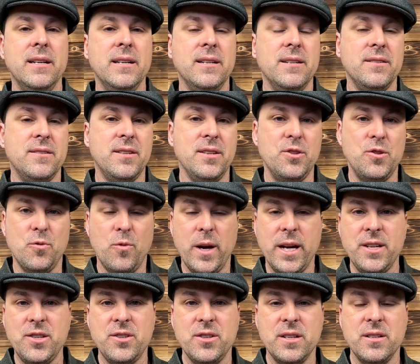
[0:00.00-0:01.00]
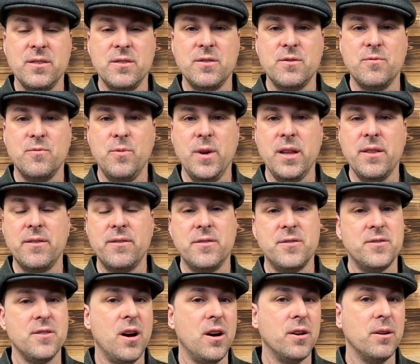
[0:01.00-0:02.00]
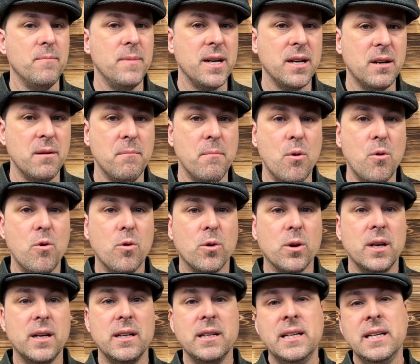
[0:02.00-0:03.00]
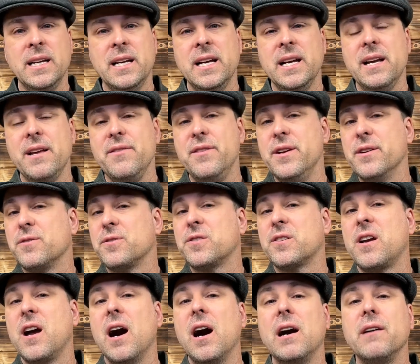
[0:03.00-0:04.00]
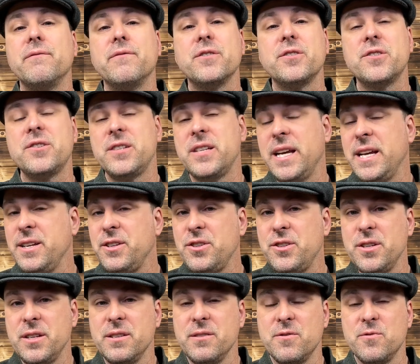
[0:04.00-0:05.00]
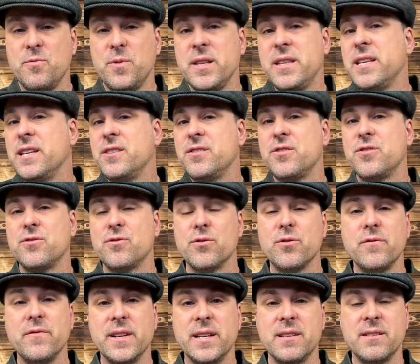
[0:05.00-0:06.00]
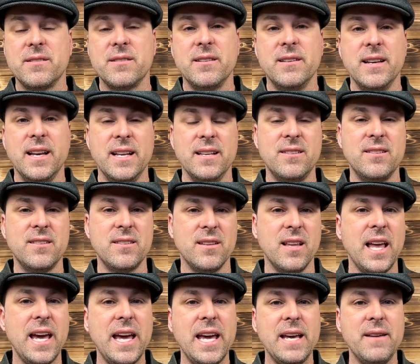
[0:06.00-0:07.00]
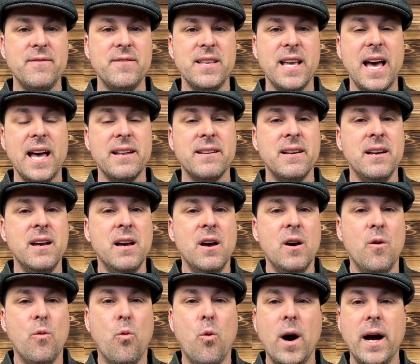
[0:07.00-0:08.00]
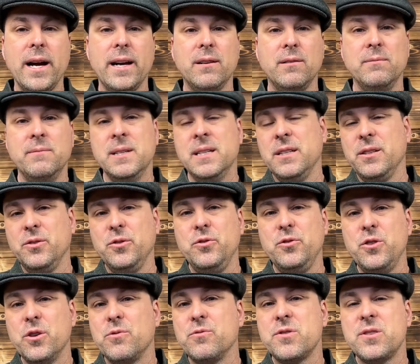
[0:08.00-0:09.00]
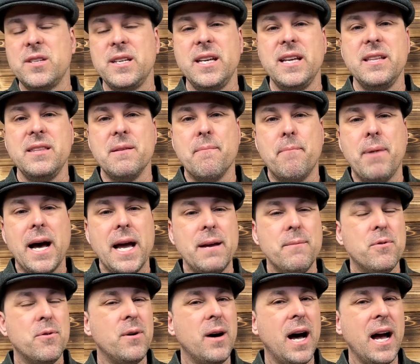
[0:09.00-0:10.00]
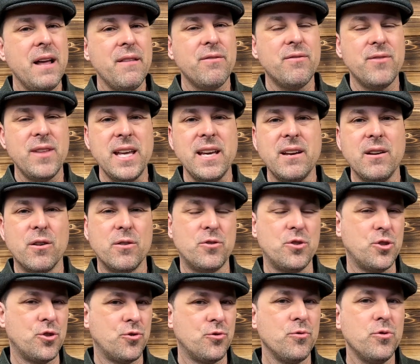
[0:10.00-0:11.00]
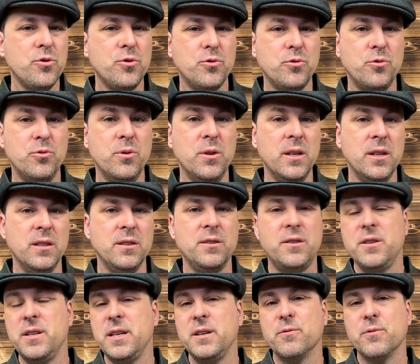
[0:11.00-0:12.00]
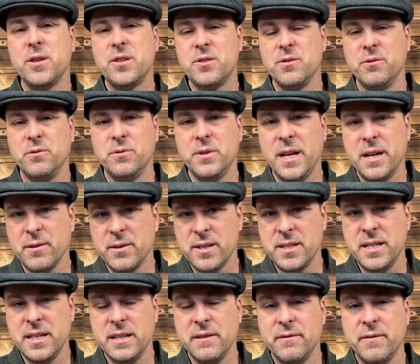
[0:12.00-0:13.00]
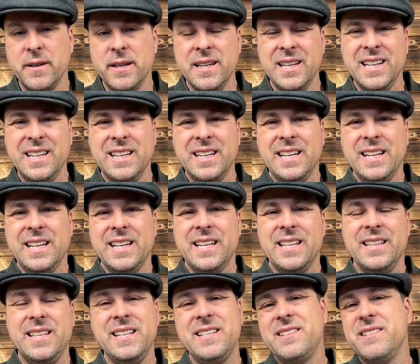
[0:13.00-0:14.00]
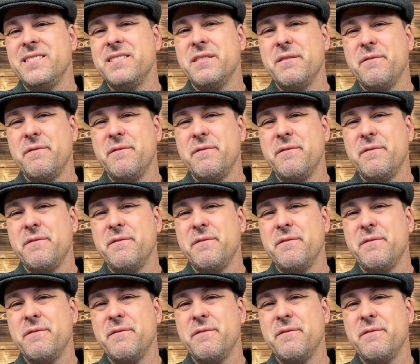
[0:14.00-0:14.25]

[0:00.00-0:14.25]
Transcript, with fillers: situations with Sodom and Gomorrah. There's conversations with his servants and slaves that while you don't see in the Bible, I think are true to the original narrative. This is a